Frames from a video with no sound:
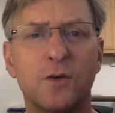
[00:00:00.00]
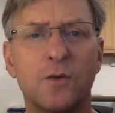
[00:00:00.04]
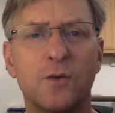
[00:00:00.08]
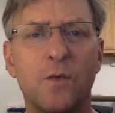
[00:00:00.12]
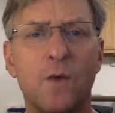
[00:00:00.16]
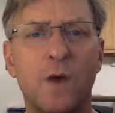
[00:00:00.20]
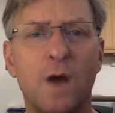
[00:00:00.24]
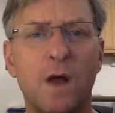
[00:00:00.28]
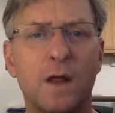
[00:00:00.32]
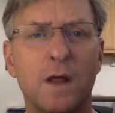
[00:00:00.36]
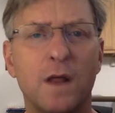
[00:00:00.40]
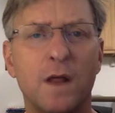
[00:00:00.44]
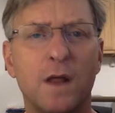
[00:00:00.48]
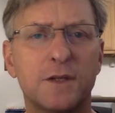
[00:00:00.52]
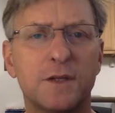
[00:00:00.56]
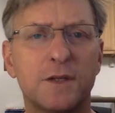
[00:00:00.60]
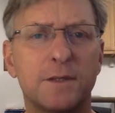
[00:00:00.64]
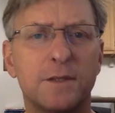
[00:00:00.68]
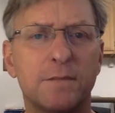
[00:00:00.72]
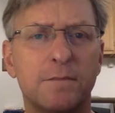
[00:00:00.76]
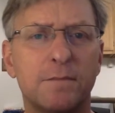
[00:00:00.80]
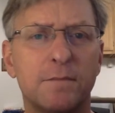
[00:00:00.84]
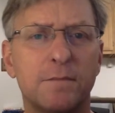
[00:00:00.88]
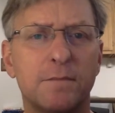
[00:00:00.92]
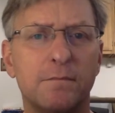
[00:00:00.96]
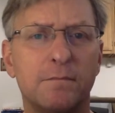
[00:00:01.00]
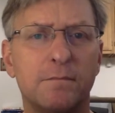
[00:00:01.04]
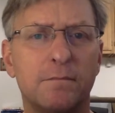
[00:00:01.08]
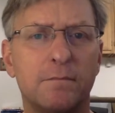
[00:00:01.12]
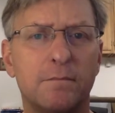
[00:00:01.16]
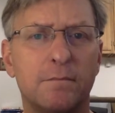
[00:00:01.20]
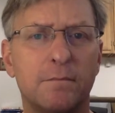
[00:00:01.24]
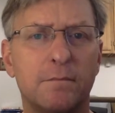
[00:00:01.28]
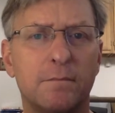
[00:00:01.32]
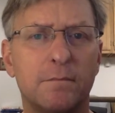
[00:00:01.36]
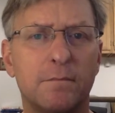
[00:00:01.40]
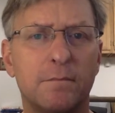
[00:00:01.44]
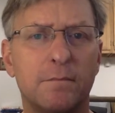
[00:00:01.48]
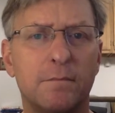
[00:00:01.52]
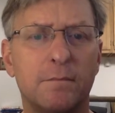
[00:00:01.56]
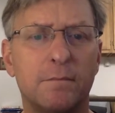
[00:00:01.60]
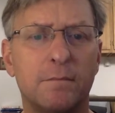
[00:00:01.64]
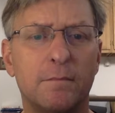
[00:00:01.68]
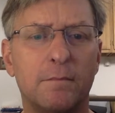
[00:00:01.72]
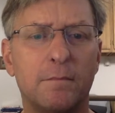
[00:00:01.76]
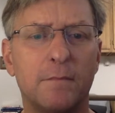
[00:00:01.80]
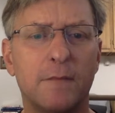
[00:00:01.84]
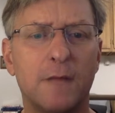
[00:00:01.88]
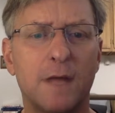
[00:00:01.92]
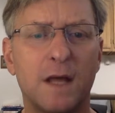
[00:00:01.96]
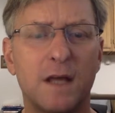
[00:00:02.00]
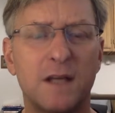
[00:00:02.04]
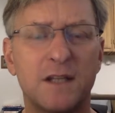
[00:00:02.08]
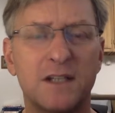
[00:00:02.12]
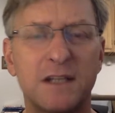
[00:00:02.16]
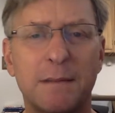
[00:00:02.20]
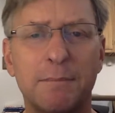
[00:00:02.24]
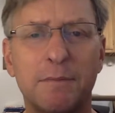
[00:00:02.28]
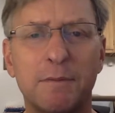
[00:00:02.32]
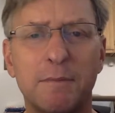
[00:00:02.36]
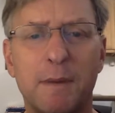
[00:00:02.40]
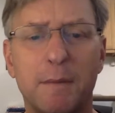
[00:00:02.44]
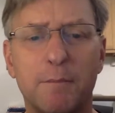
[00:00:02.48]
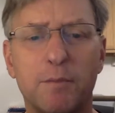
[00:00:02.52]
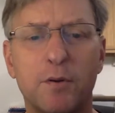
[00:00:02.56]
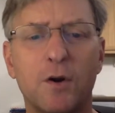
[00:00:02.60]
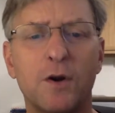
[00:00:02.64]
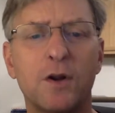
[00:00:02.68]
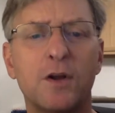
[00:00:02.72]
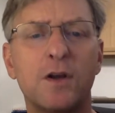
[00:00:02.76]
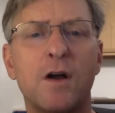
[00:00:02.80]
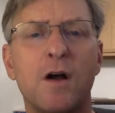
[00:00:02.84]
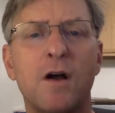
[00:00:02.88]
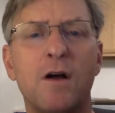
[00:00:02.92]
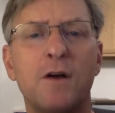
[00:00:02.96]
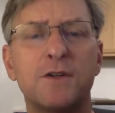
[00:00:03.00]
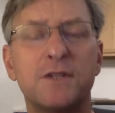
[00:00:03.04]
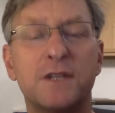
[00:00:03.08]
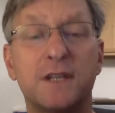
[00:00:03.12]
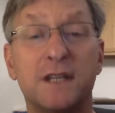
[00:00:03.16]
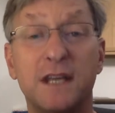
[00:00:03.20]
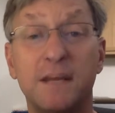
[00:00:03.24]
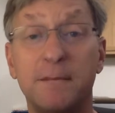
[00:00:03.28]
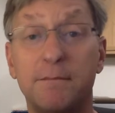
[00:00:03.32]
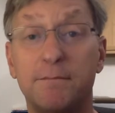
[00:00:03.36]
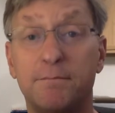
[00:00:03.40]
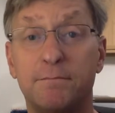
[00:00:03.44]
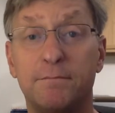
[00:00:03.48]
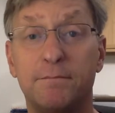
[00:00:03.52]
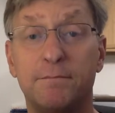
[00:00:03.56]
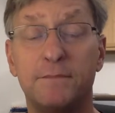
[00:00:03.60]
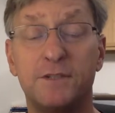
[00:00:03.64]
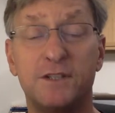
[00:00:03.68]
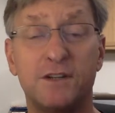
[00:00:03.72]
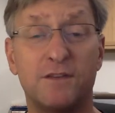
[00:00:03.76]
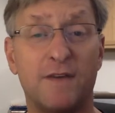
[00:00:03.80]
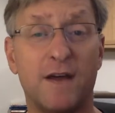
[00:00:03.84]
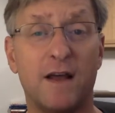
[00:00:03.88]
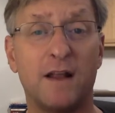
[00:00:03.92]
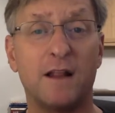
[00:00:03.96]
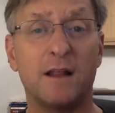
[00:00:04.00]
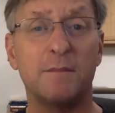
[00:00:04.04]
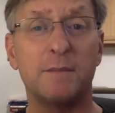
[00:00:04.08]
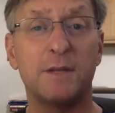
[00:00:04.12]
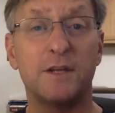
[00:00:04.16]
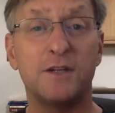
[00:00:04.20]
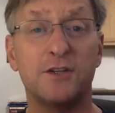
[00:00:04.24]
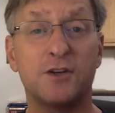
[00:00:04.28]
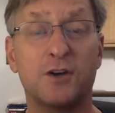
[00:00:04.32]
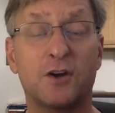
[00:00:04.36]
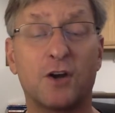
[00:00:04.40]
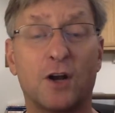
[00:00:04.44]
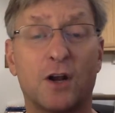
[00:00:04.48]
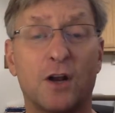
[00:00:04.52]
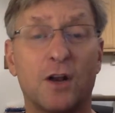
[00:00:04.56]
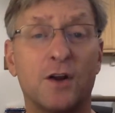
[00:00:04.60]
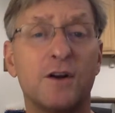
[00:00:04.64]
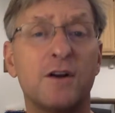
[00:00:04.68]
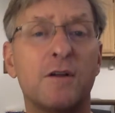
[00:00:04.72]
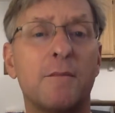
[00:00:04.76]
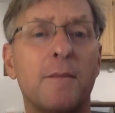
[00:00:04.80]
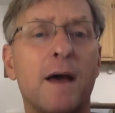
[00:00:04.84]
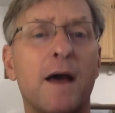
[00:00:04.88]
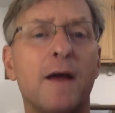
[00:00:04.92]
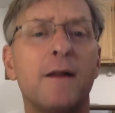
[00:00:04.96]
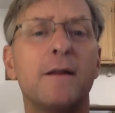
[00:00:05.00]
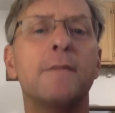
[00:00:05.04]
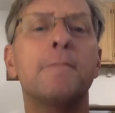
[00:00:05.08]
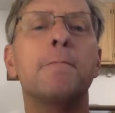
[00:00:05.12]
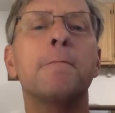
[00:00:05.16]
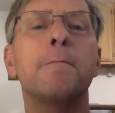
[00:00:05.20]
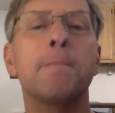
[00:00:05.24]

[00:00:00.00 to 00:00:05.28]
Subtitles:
Wallach's supplement protocols that he developed, as you're going to learn about,